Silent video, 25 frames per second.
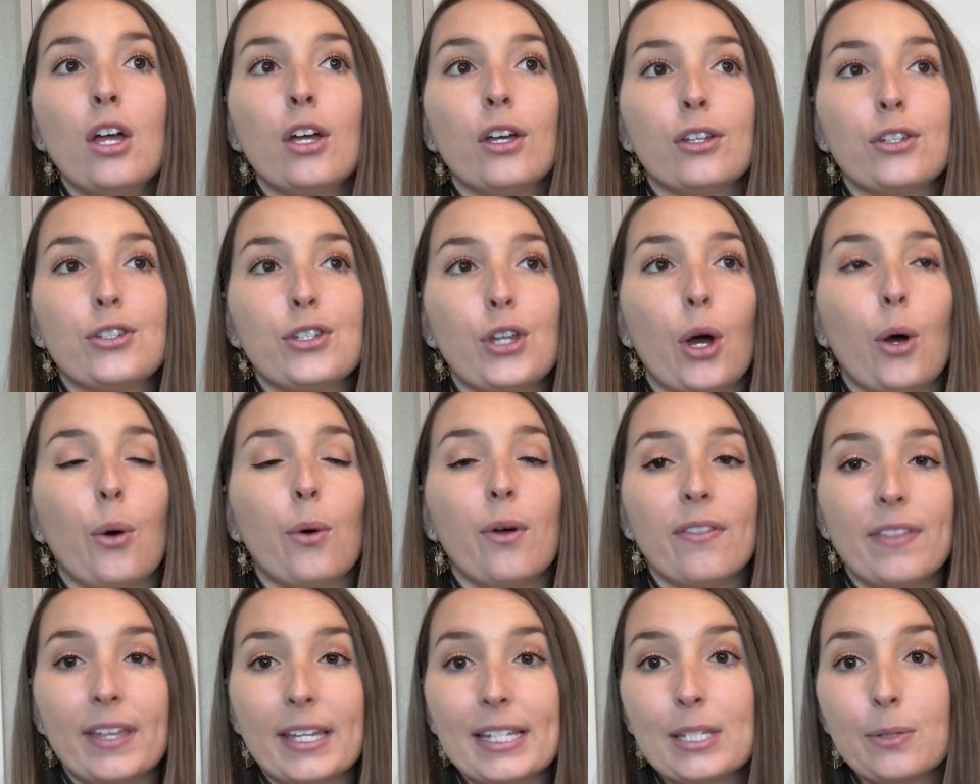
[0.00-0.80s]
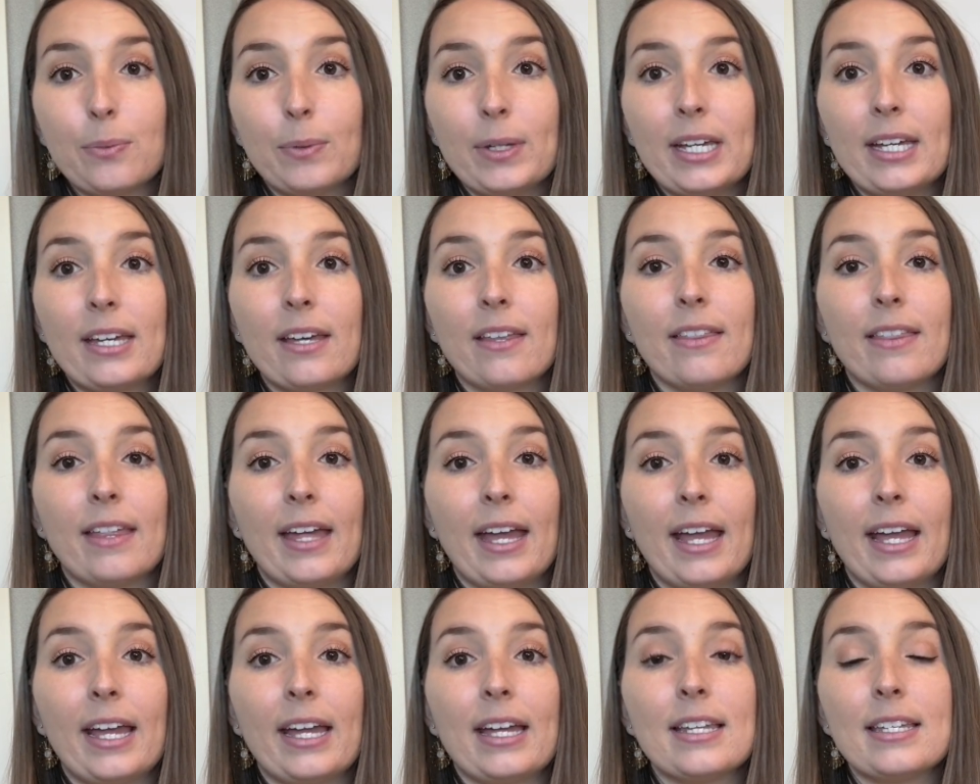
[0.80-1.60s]
so this week
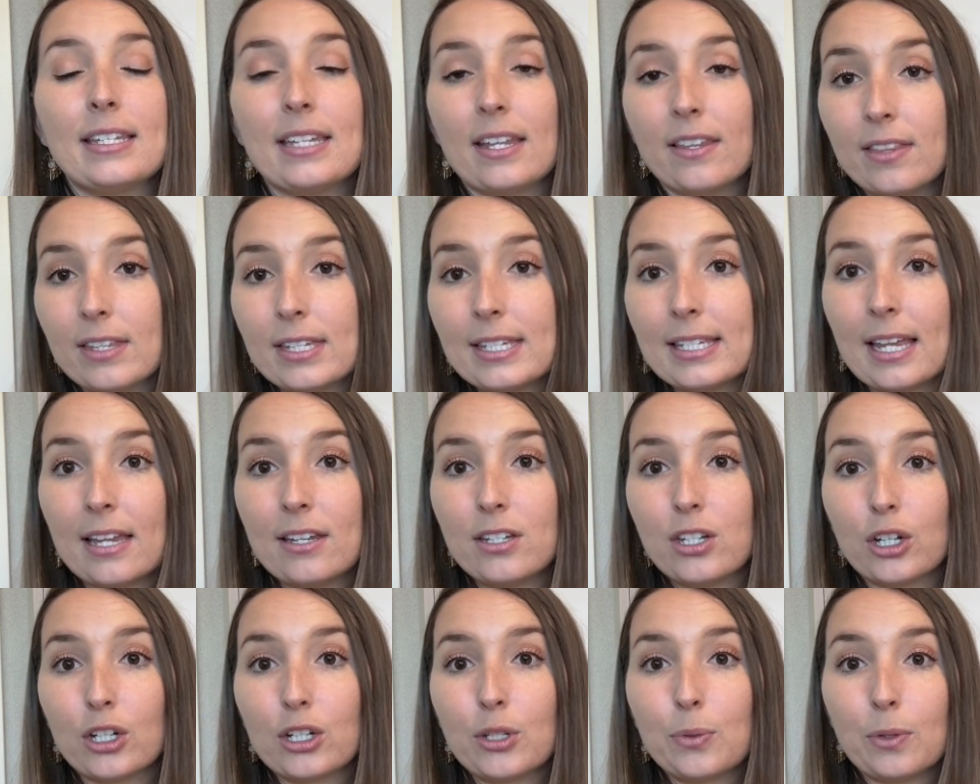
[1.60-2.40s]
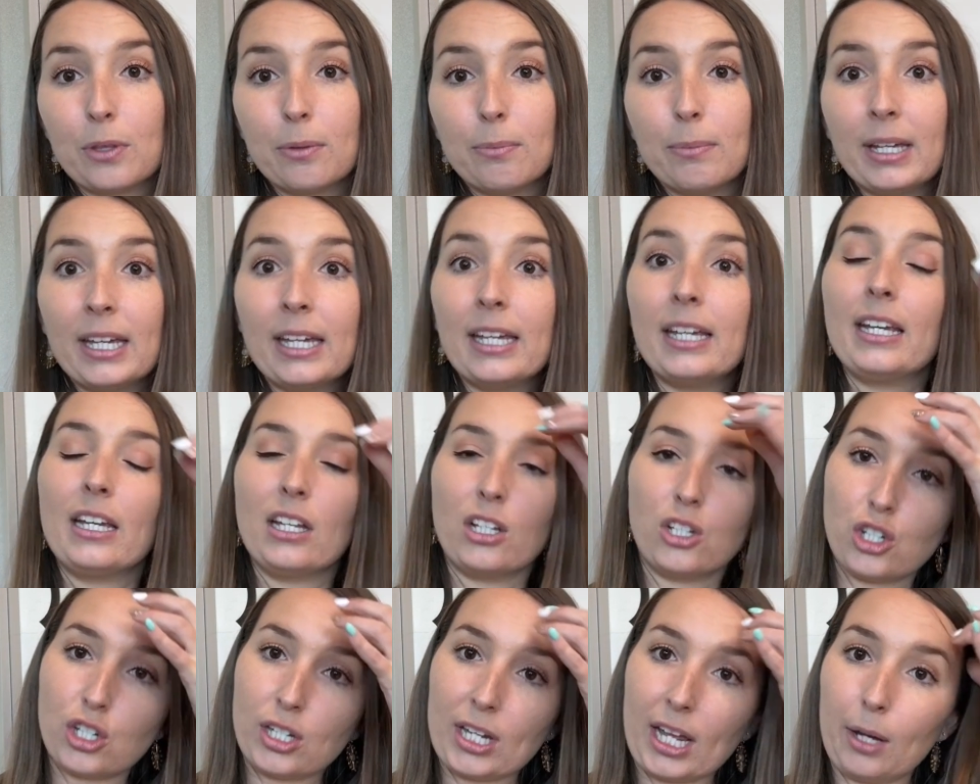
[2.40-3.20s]
they did the centers with me.
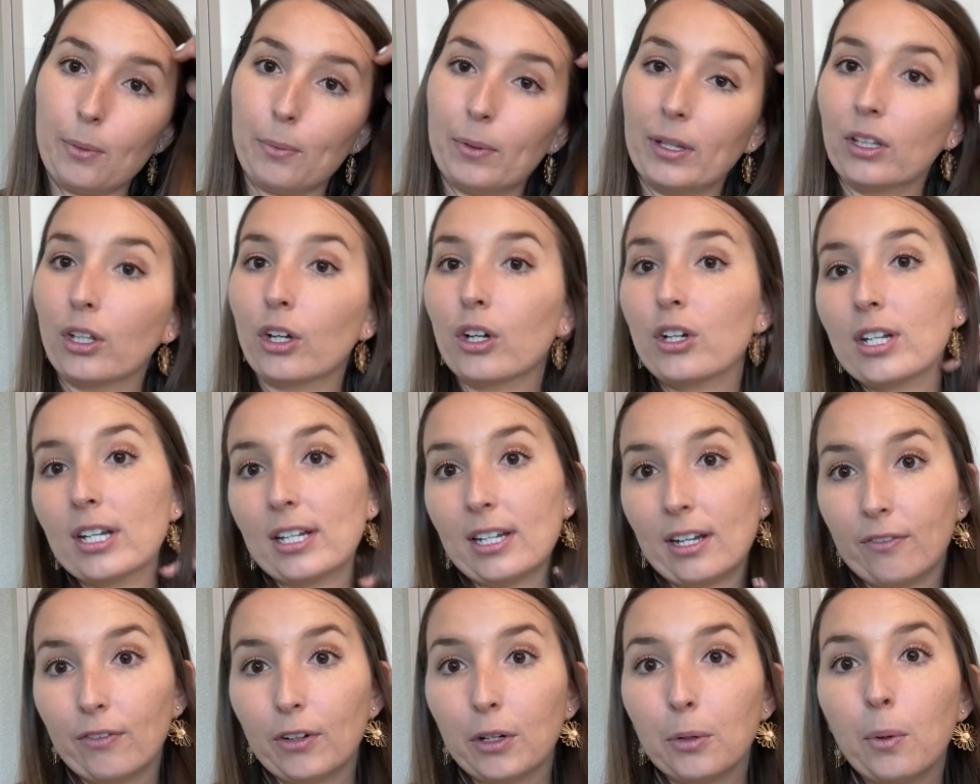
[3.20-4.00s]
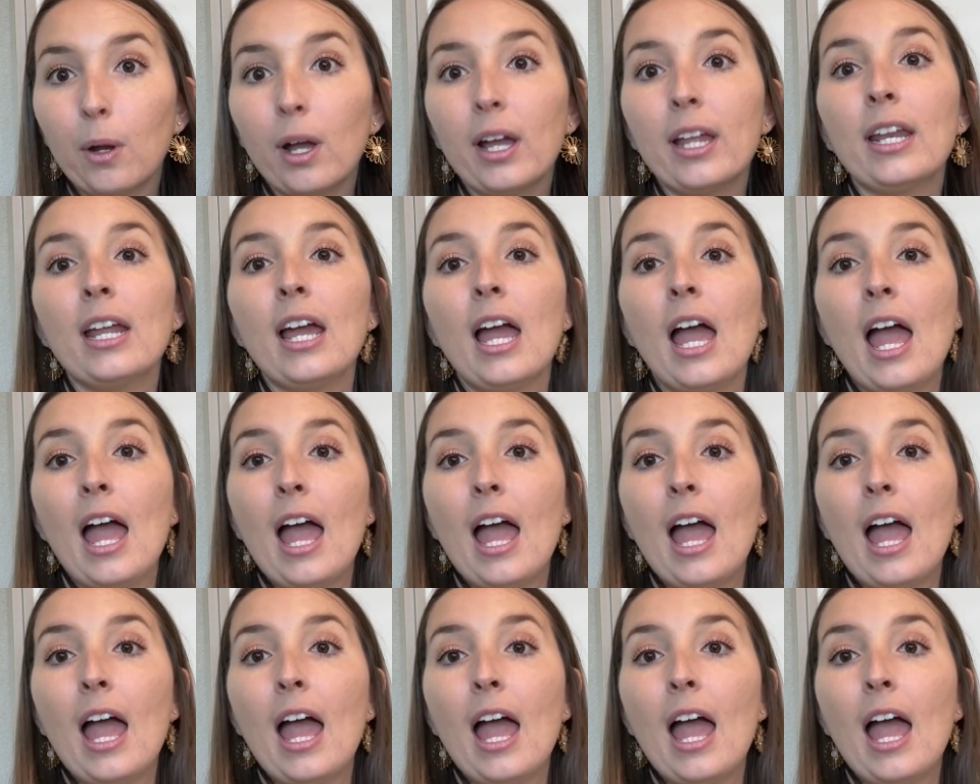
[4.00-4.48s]
Each day we learned a different one.